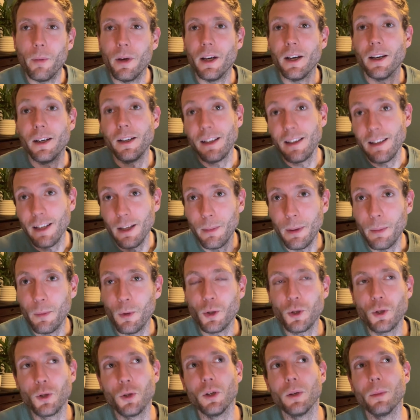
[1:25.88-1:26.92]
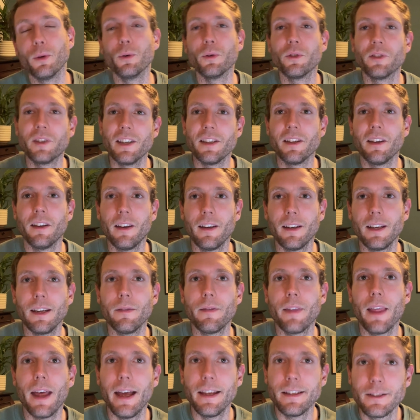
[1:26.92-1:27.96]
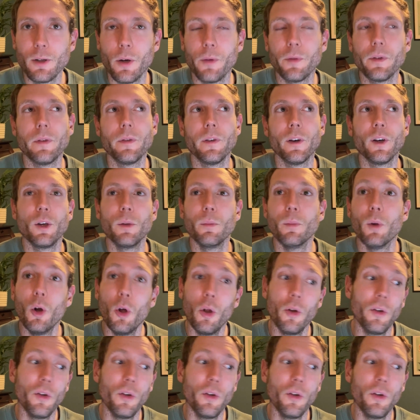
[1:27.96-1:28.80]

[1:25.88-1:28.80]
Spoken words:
a little bit more durable, sits underneath that softer foam on